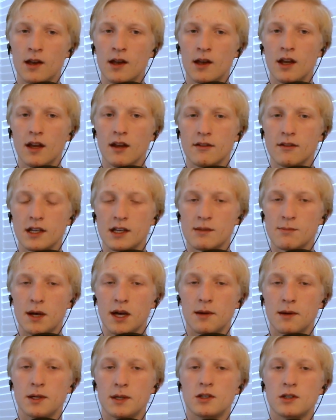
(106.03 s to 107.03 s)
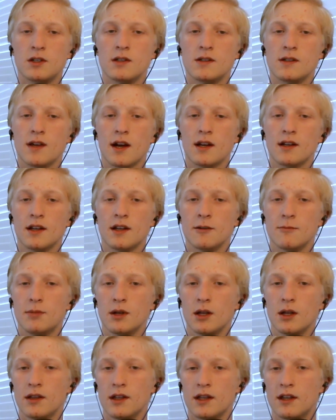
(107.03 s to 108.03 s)
Even as Babbage designed and
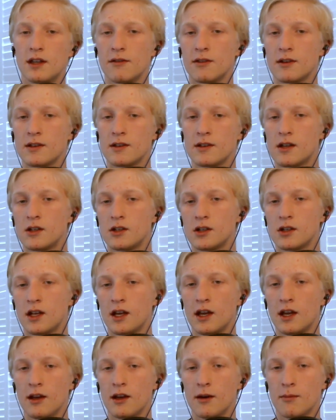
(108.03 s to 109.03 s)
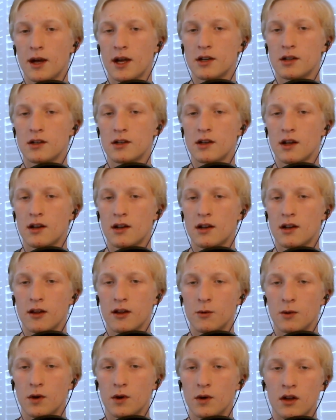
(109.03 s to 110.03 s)
built the difference engine, he imagined another
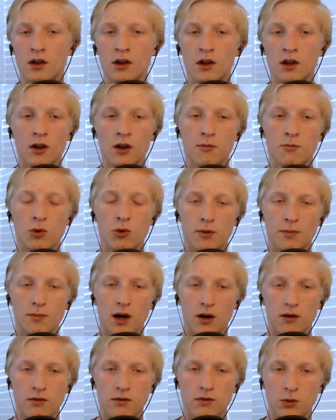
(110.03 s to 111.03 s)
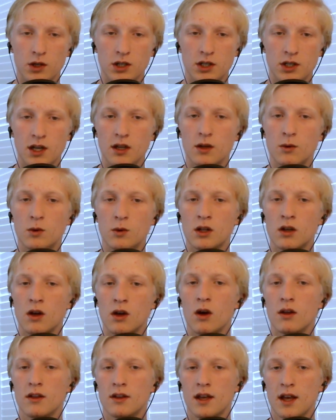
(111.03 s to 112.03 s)
one, more powerful, which he would
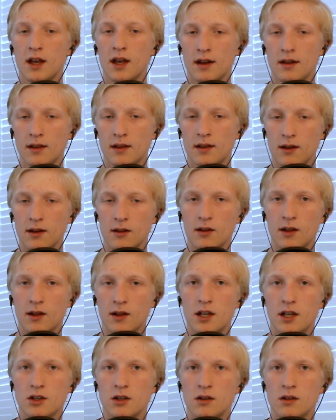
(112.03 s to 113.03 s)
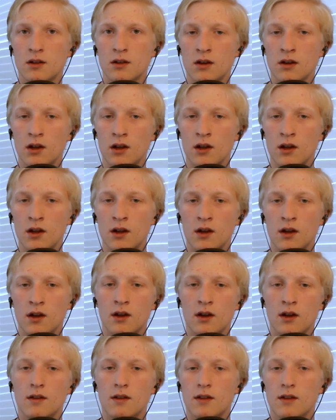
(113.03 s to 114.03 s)
call the analytical engine.
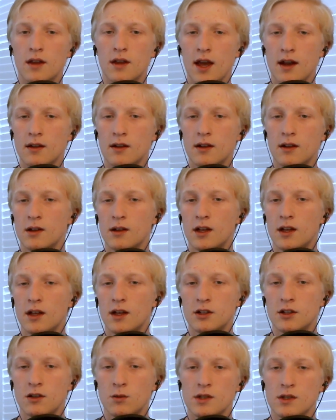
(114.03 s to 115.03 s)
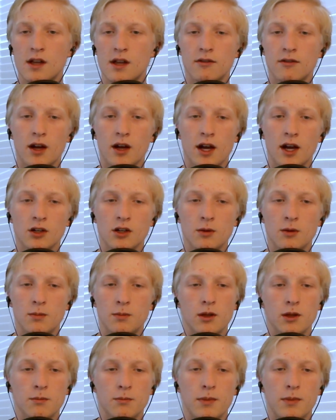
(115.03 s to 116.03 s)
The analytical engine was never actually
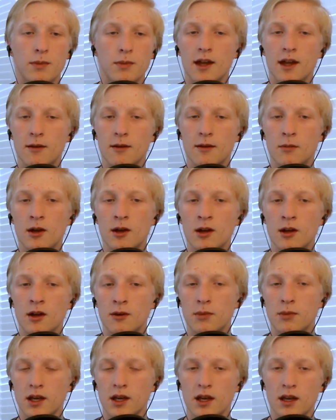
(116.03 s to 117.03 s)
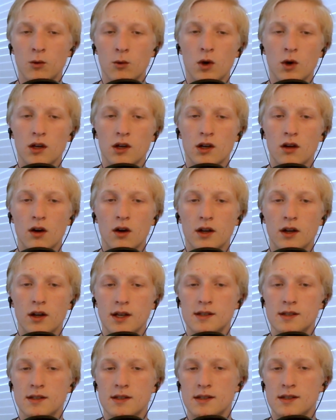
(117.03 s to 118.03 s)
built by him, but he worked on
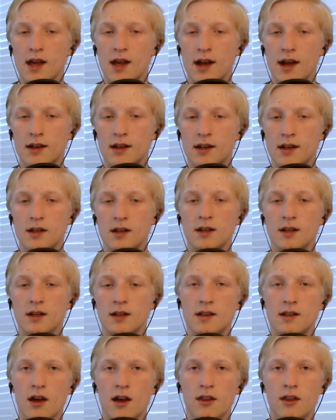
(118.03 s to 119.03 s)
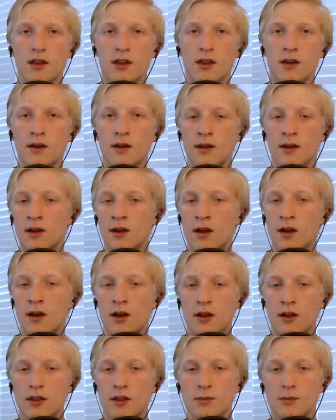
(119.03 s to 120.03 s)
its design until his death.
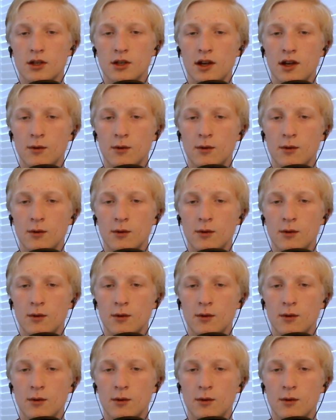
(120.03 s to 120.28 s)
The machine